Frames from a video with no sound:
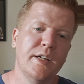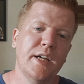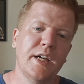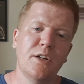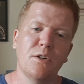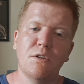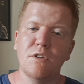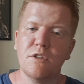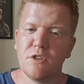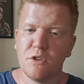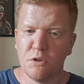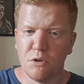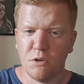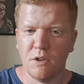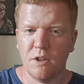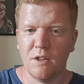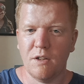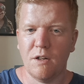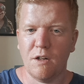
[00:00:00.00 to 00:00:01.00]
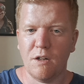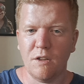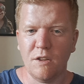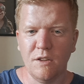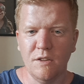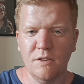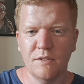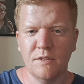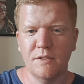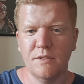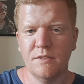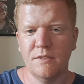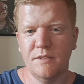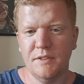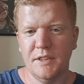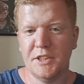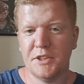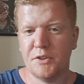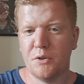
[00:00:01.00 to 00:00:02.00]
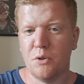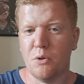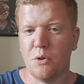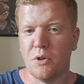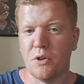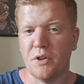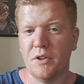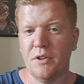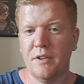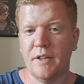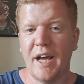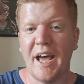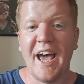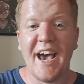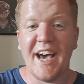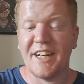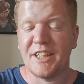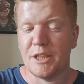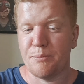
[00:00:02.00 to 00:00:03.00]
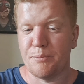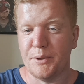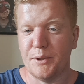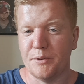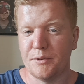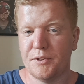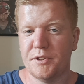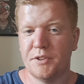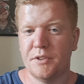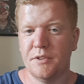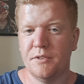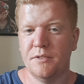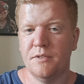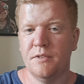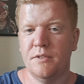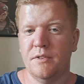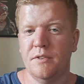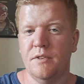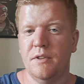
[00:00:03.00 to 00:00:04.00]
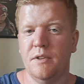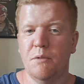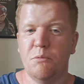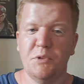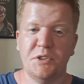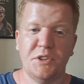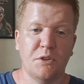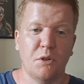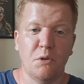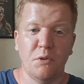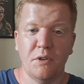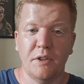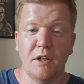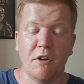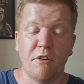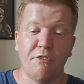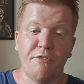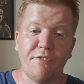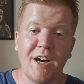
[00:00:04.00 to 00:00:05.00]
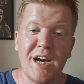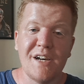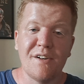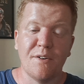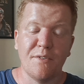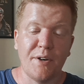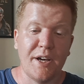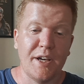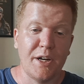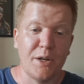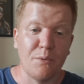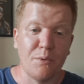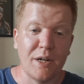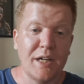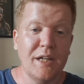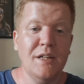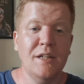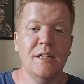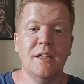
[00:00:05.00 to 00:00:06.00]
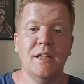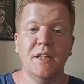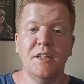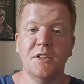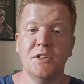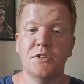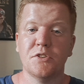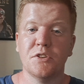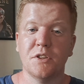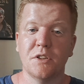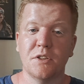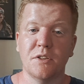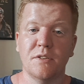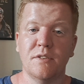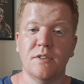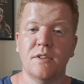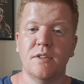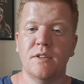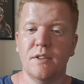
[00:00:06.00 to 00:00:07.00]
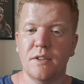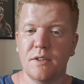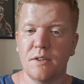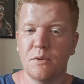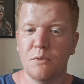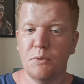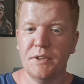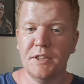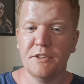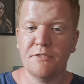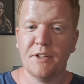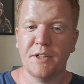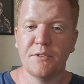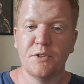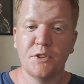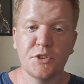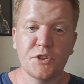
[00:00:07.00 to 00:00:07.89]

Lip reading: And all these core attributes, which only are 5 of anyway, so with this 5 you